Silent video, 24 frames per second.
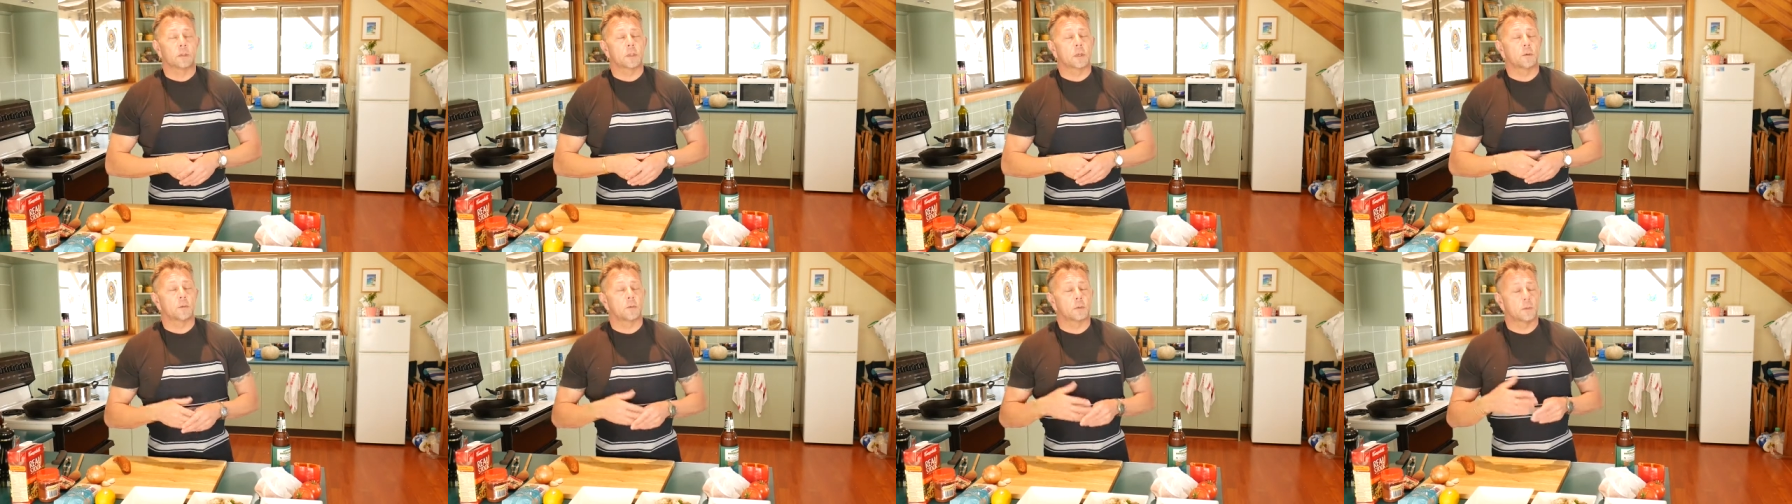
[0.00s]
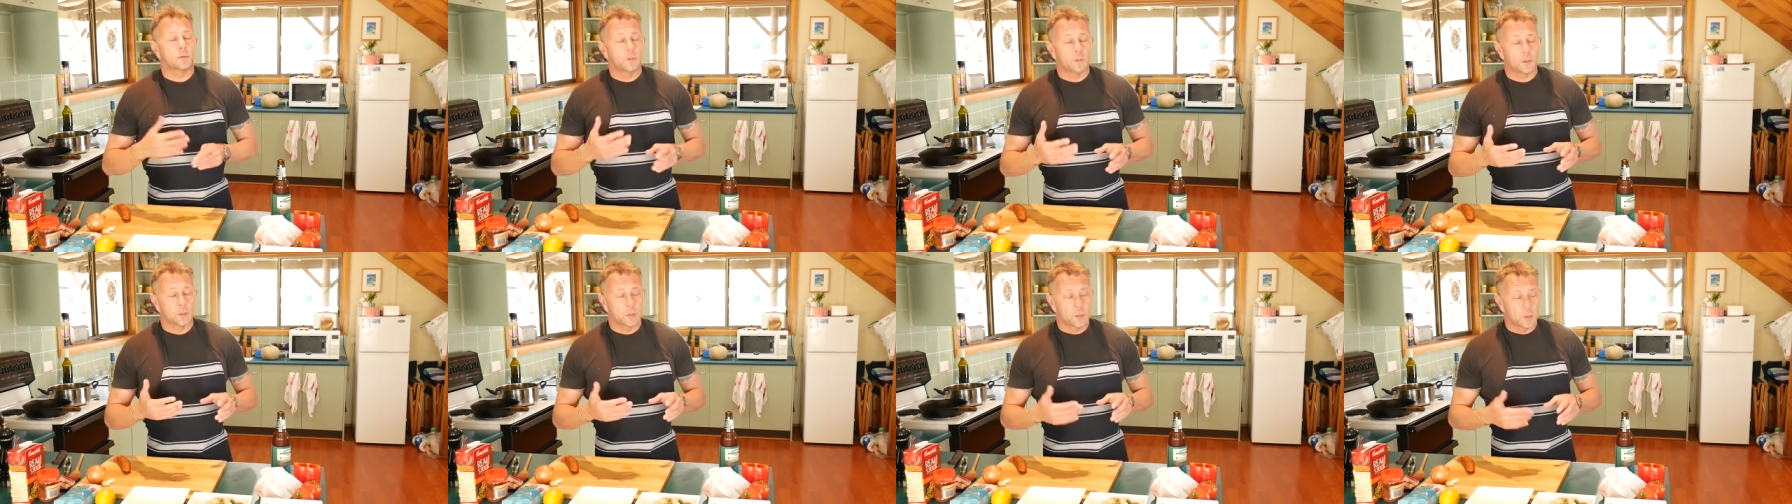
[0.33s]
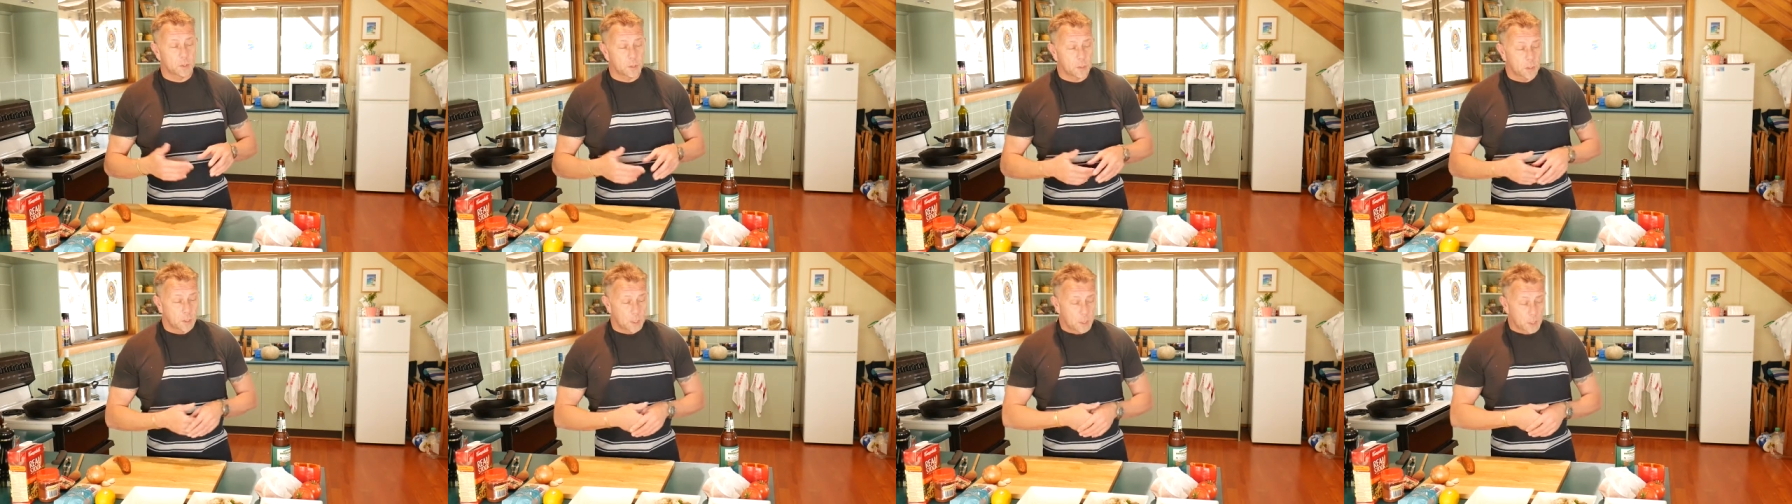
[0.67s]
so it was a fish
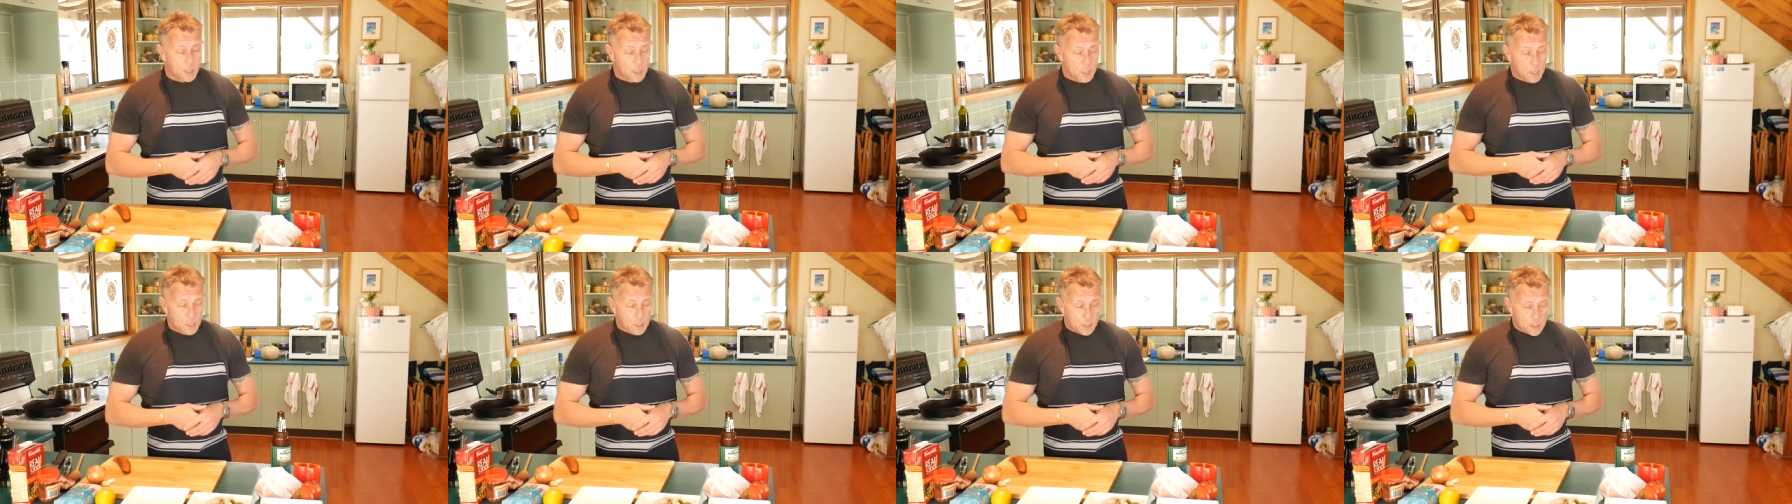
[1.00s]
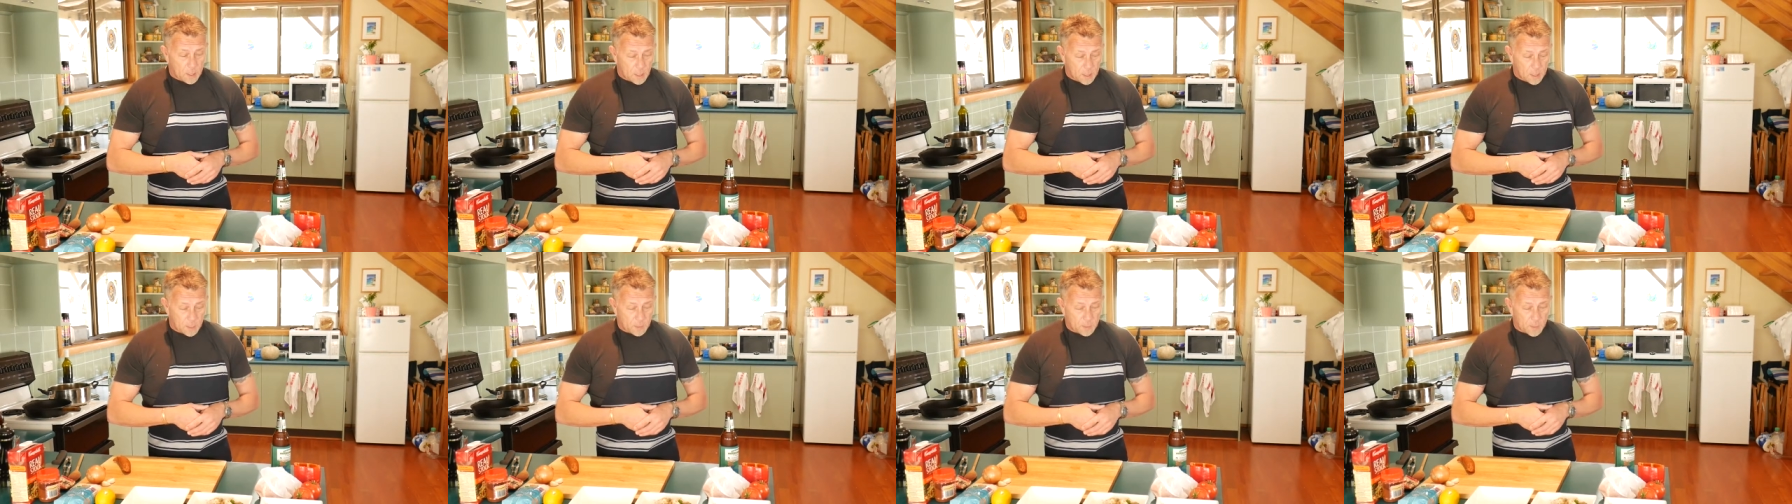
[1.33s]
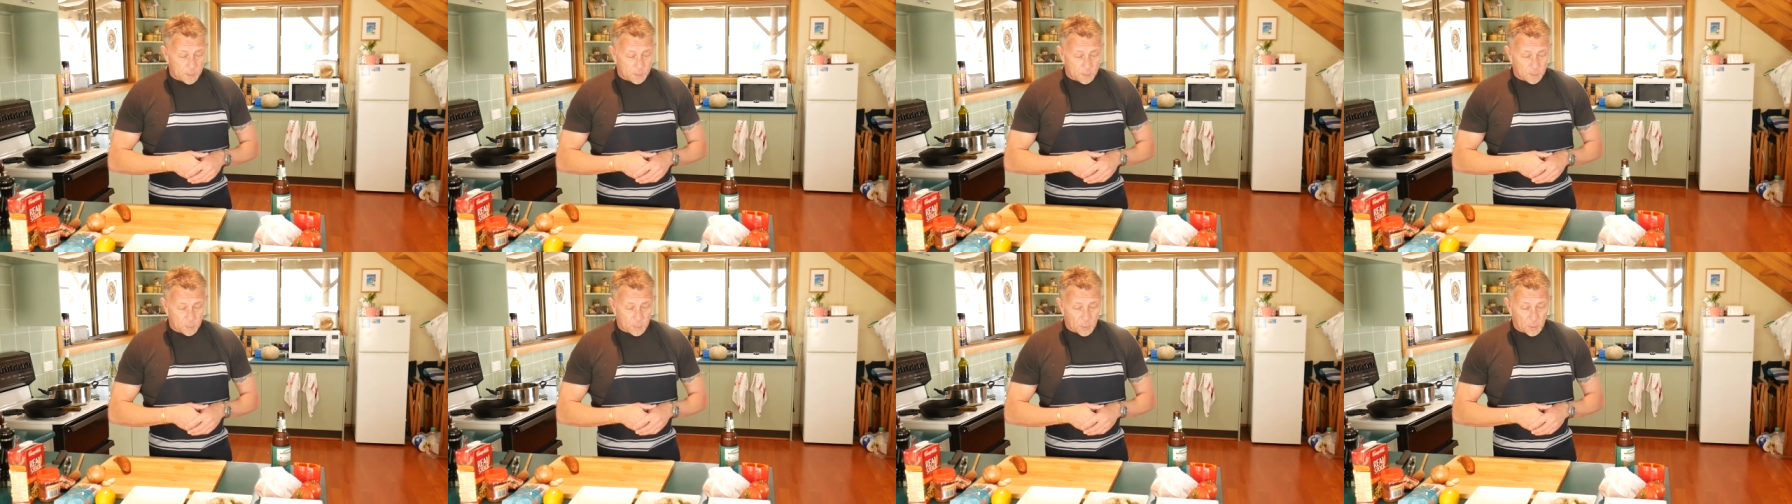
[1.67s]
dish,
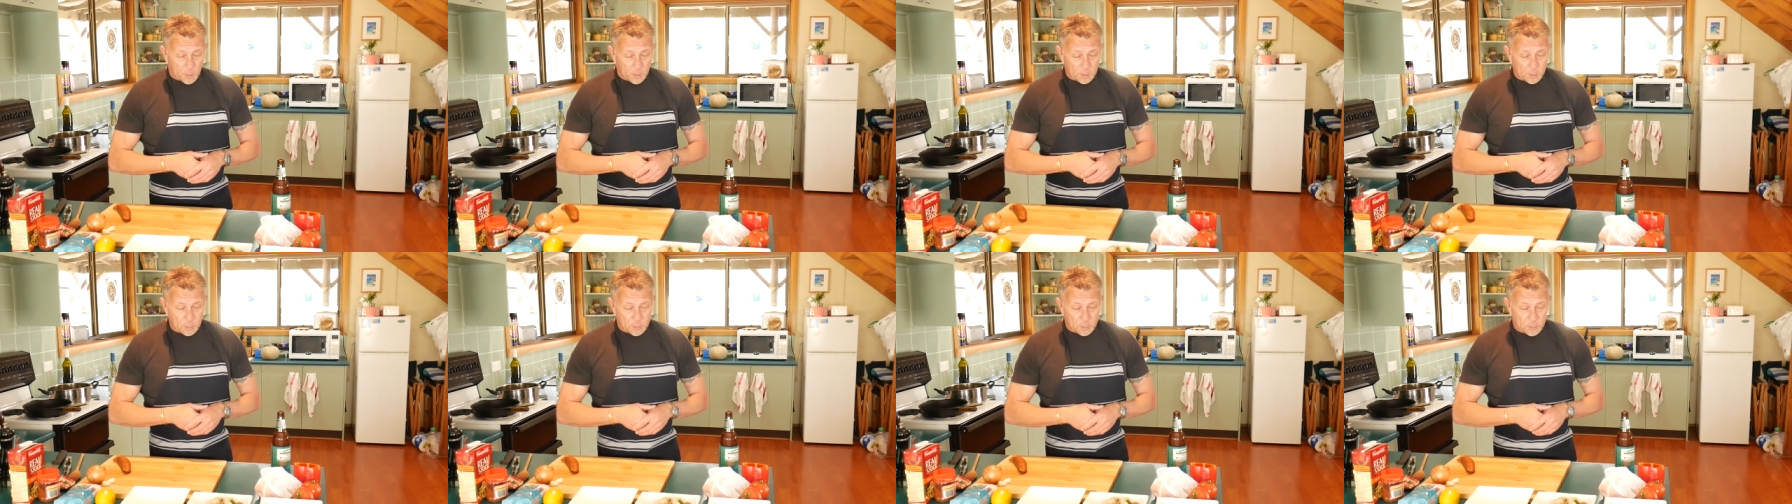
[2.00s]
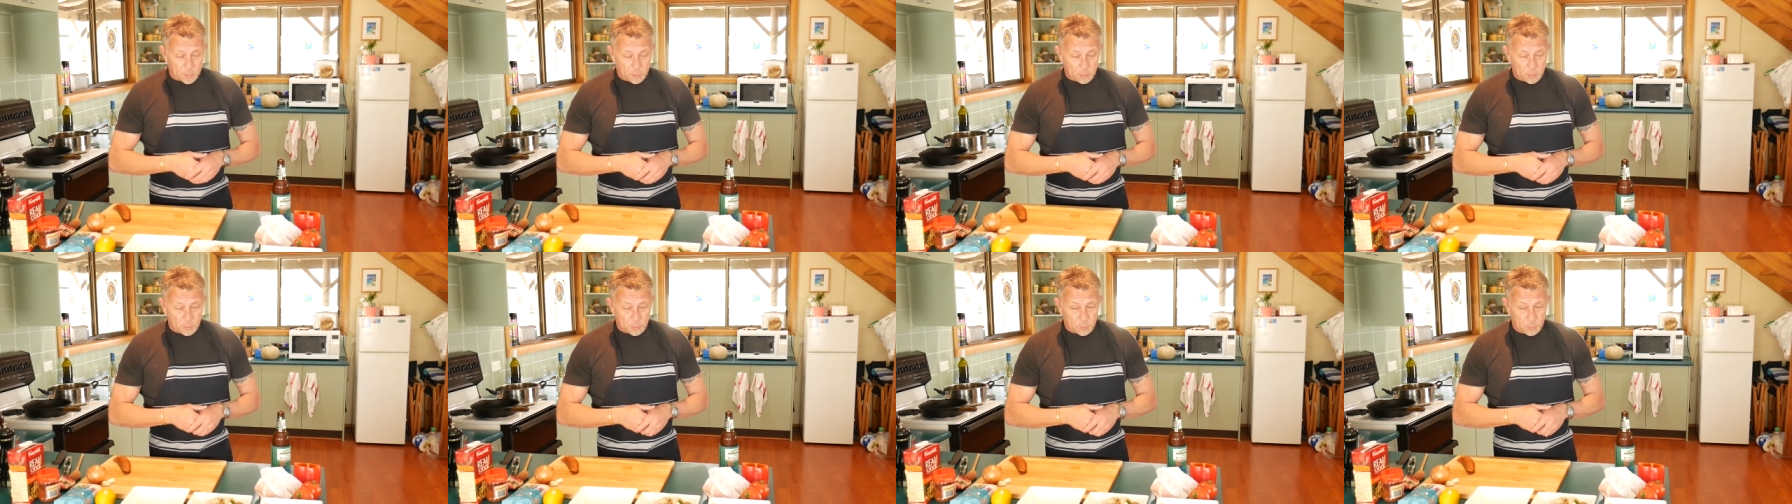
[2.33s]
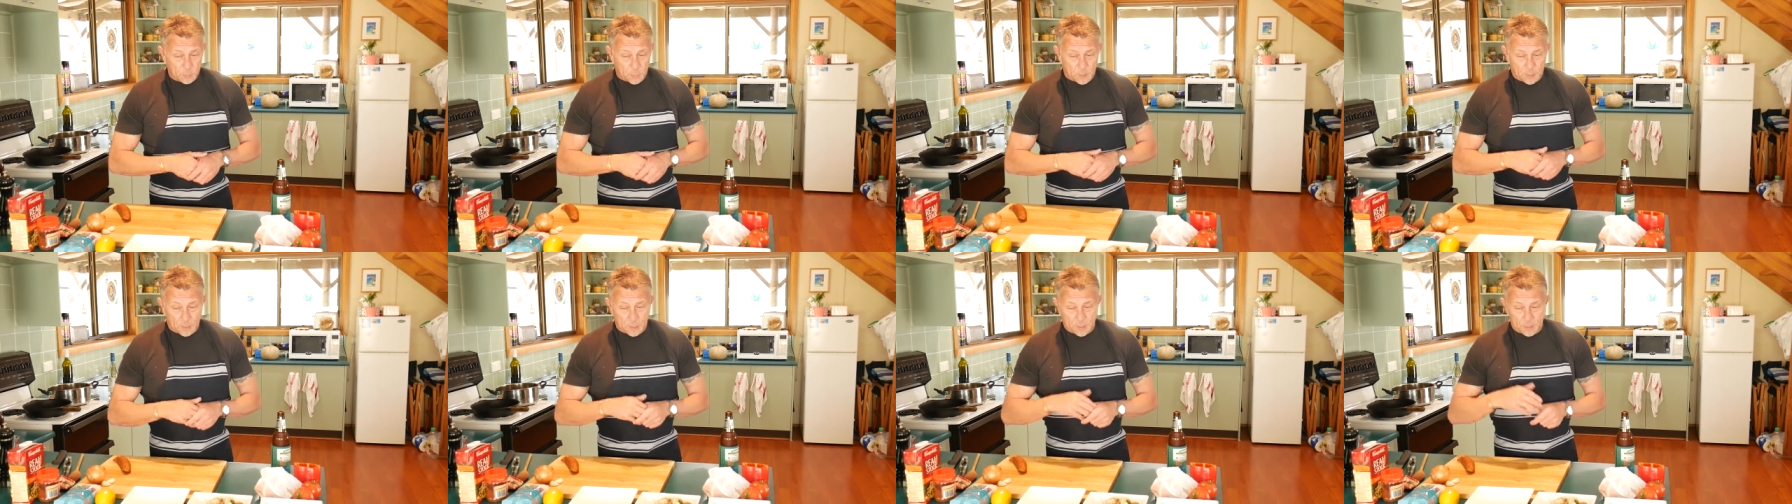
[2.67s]
as opposed
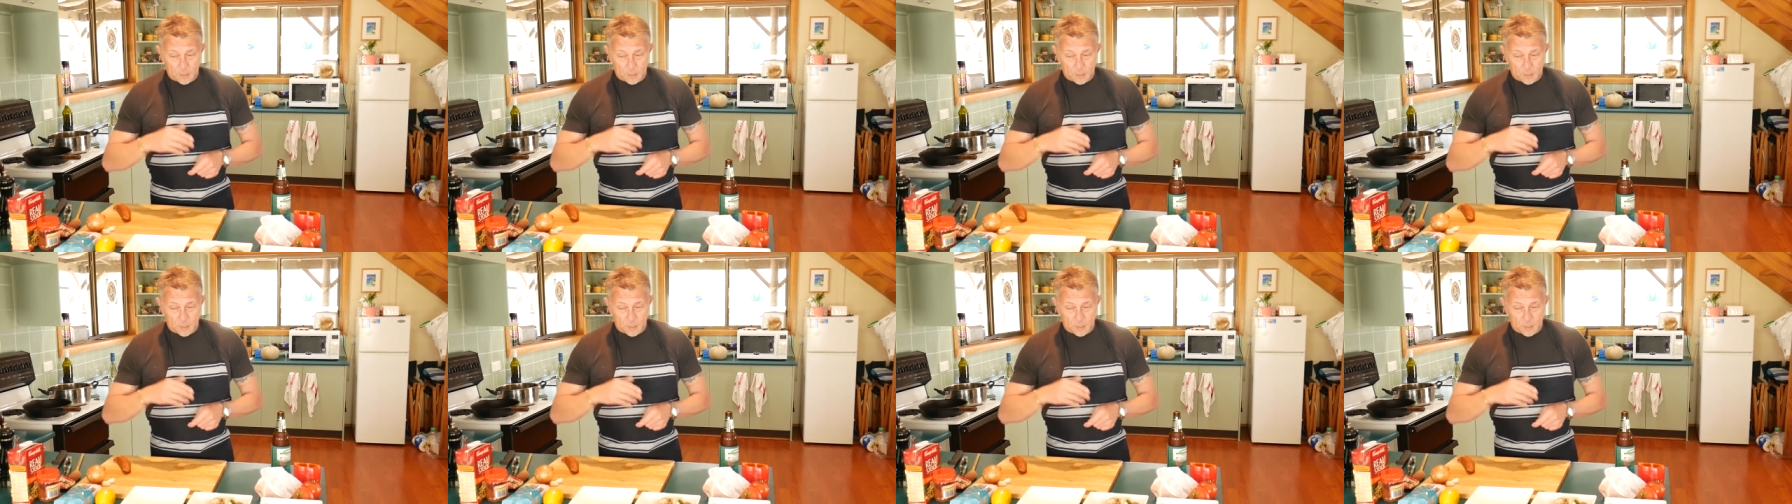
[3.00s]
to